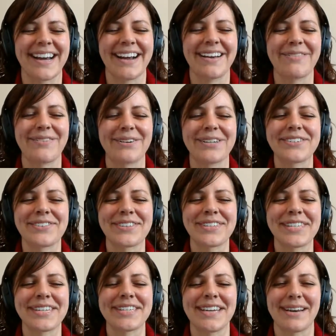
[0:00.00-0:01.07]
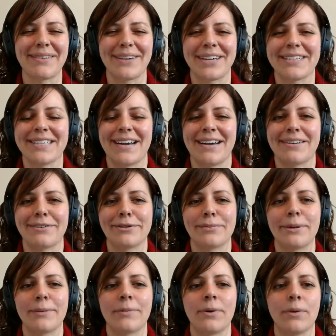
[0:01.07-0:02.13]
if you're interested in diving into that a
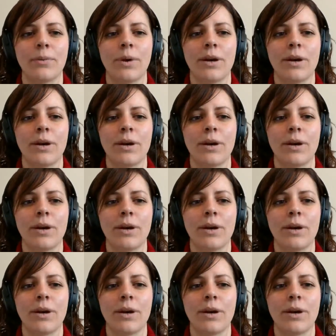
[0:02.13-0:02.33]
little bit more,